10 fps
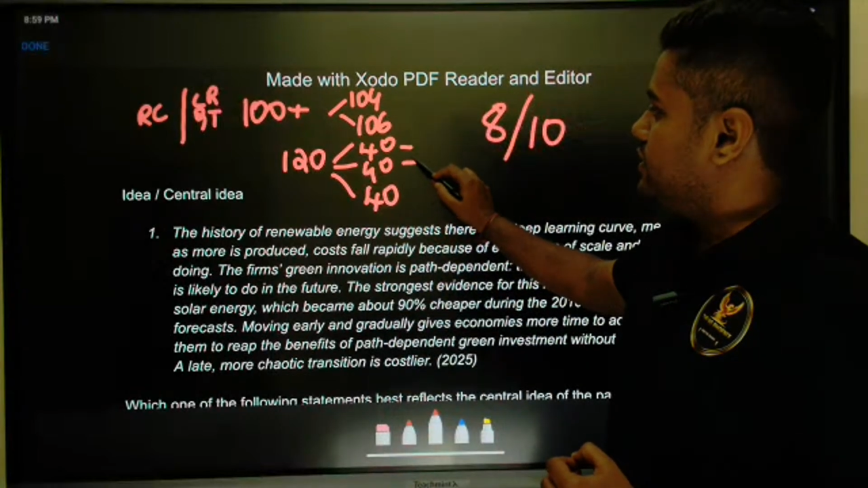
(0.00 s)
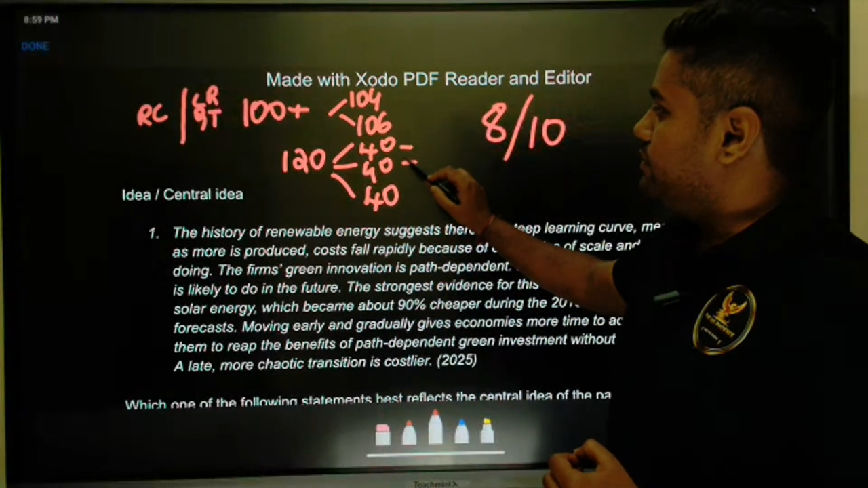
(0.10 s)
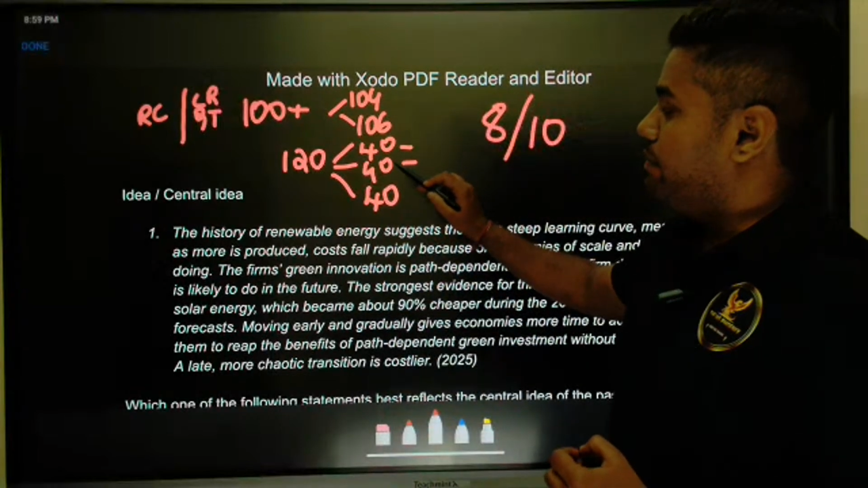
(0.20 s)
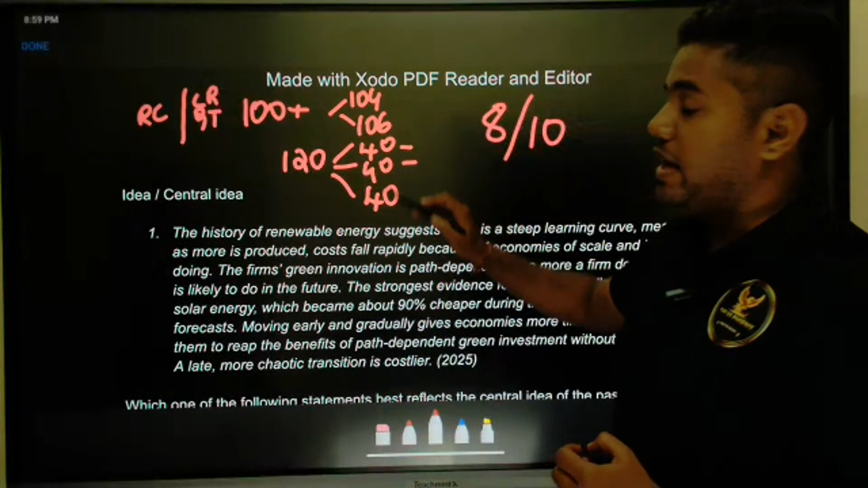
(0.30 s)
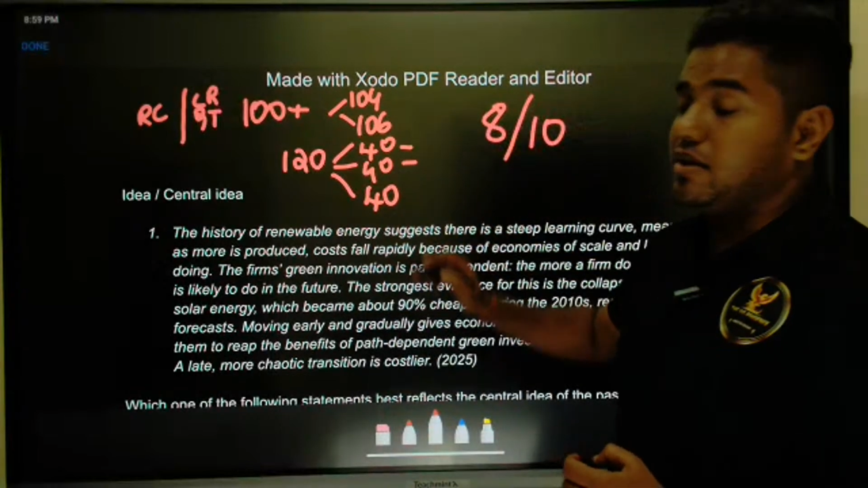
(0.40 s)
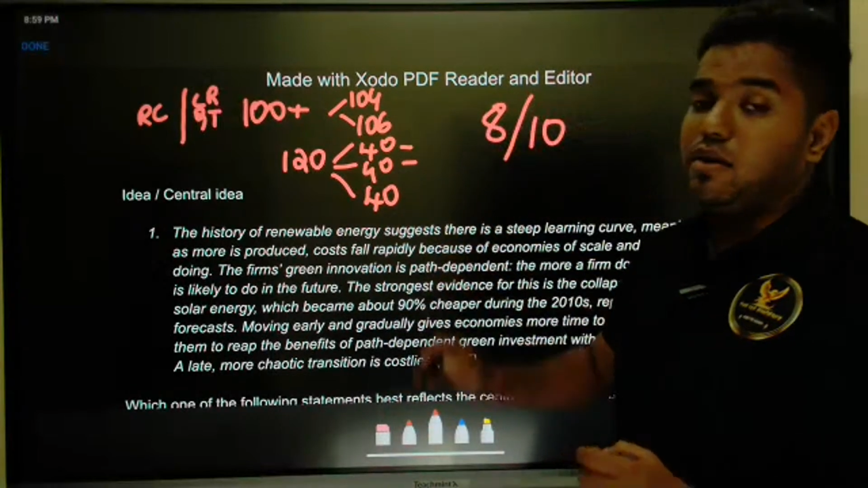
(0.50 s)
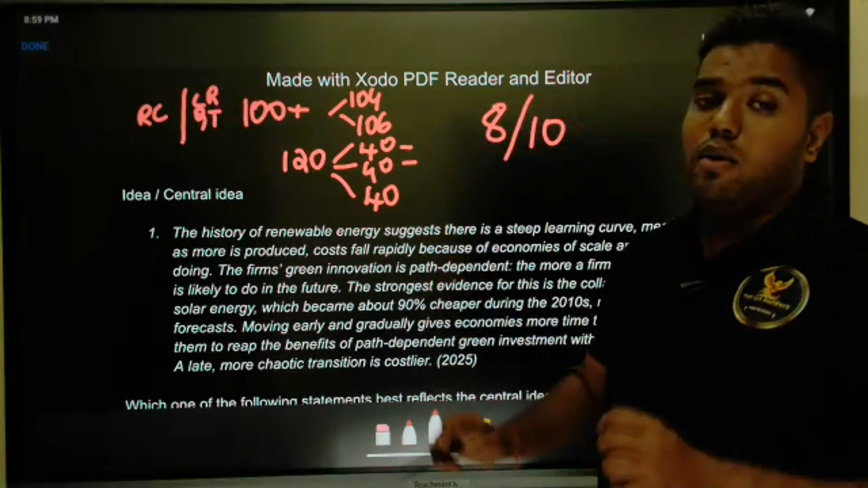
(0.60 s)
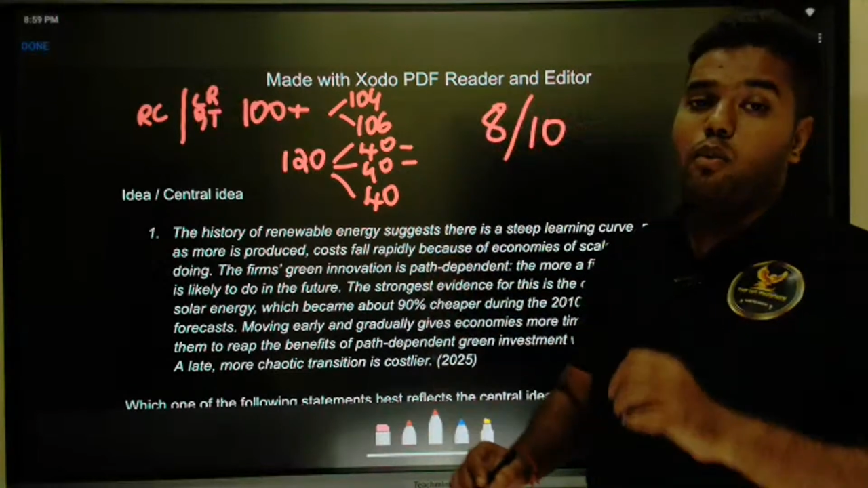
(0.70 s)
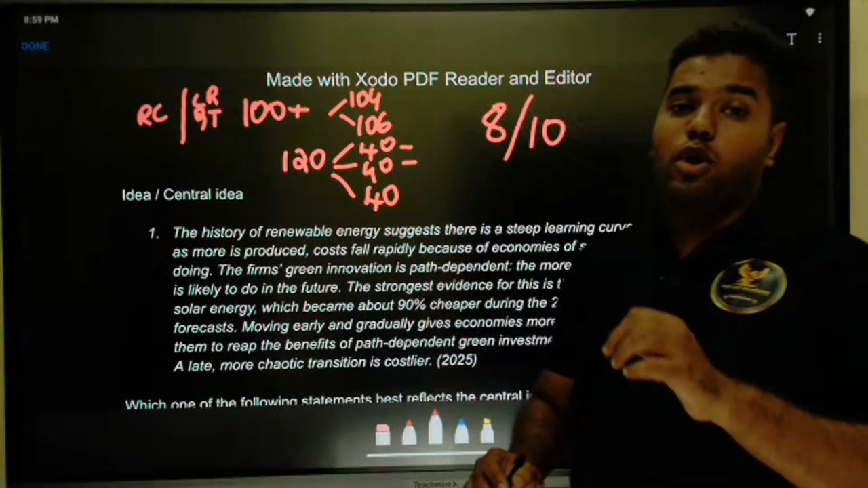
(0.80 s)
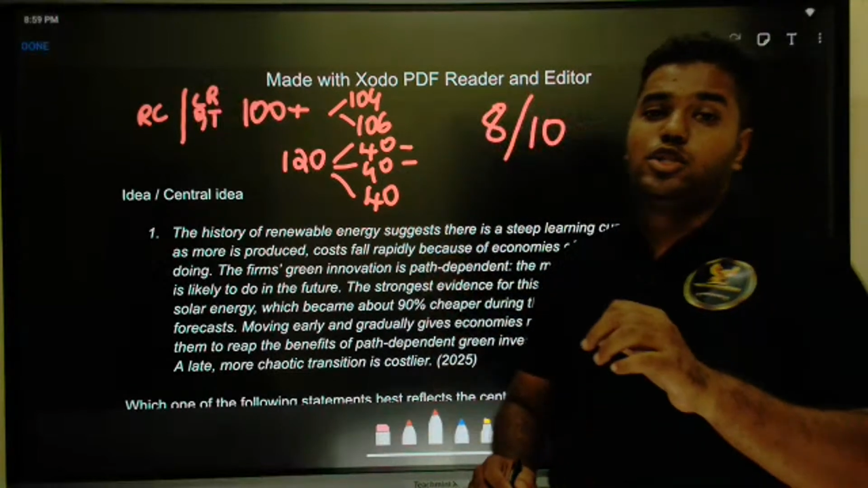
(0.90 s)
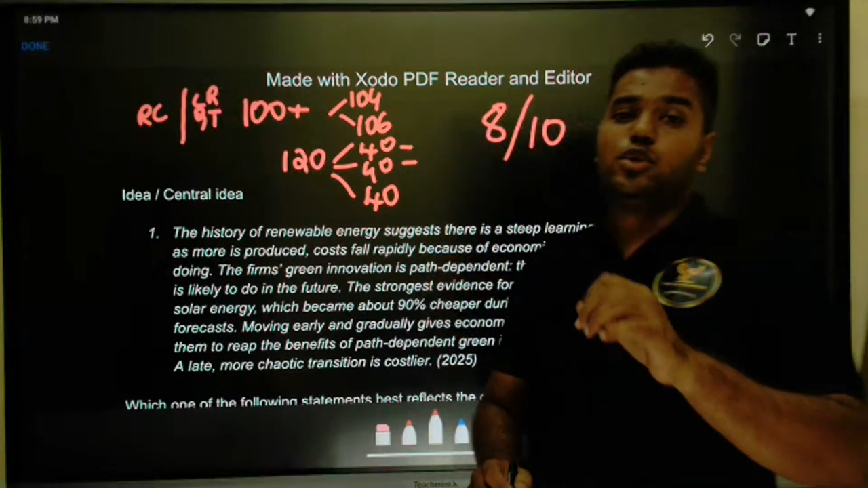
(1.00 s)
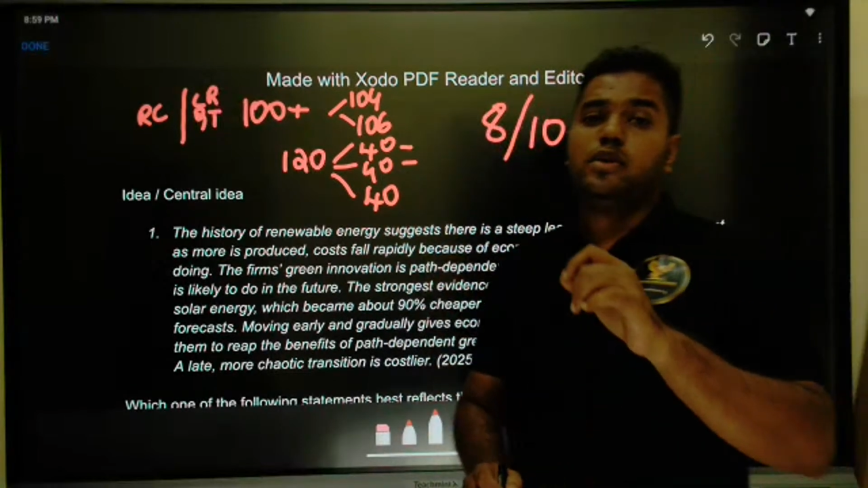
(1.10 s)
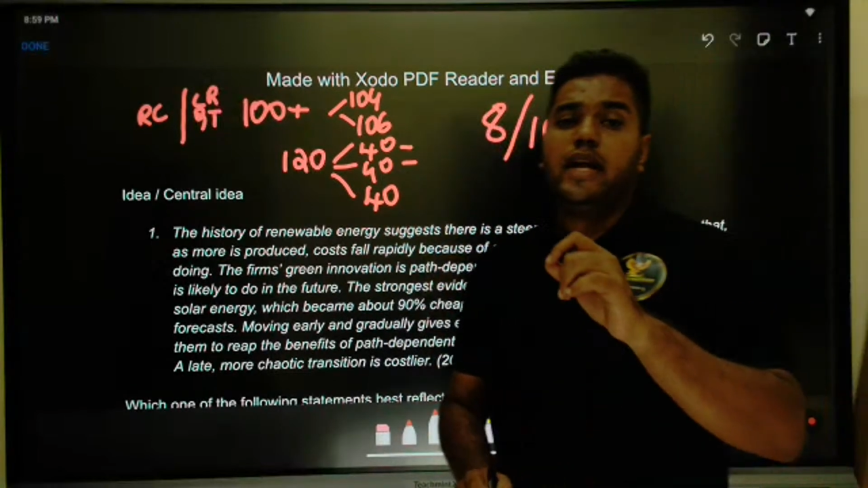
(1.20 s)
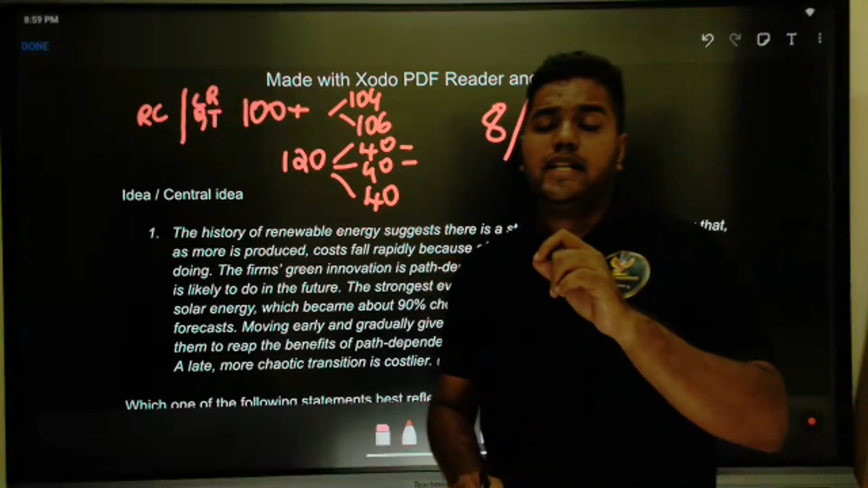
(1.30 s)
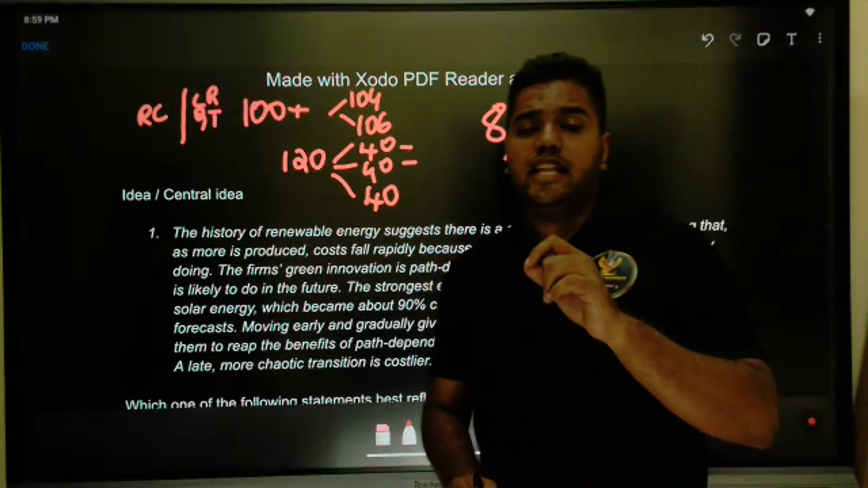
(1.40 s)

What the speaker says: But what should it